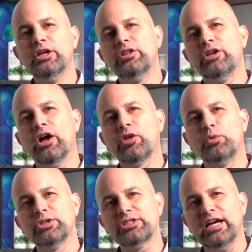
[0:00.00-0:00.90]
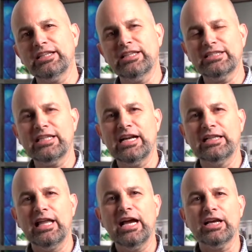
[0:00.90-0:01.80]
The other ones like this that I
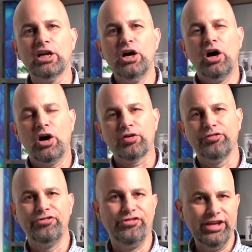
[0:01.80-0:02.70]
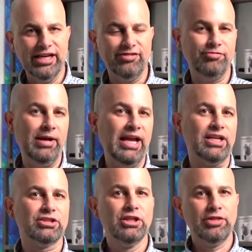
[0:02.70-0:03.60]
like are Viv
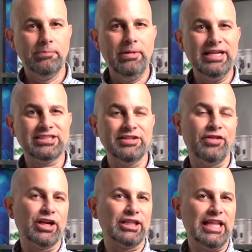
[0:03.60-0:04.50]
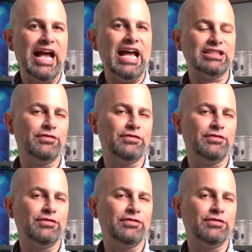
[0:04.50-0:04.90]
makes the best of the glass.